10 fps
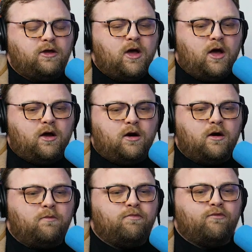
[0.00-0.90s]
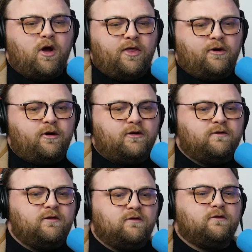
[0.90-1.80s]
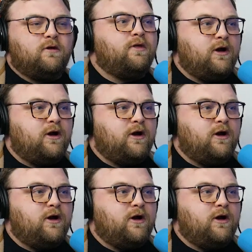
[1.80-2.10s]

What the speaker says: younger brother and sister.